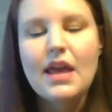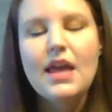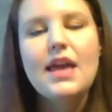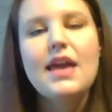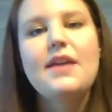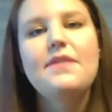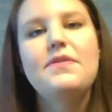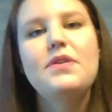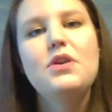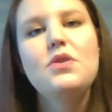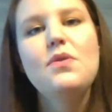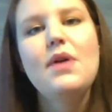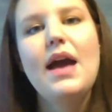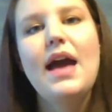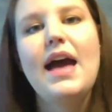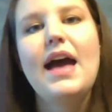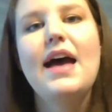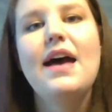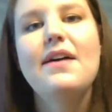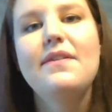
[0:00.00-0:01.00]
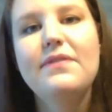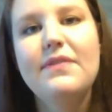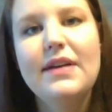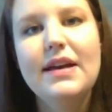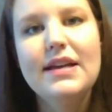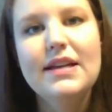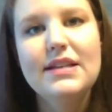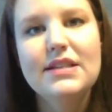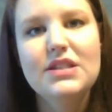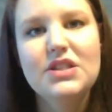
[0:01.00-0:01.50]
If you have
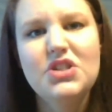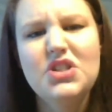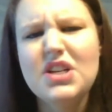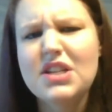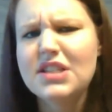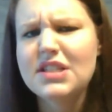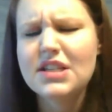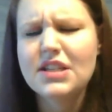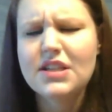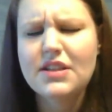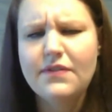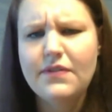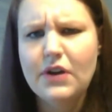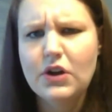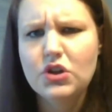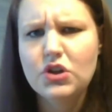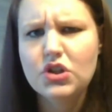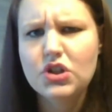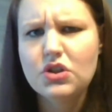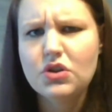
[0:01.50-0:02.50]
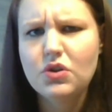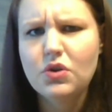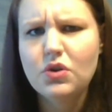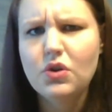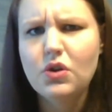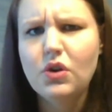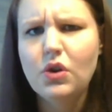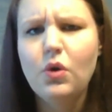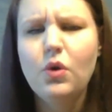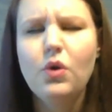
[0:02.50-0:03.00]
a suggested devotional
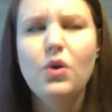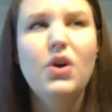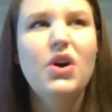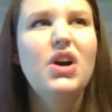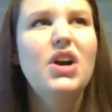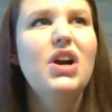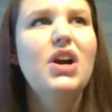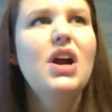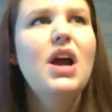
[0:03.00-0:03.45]
or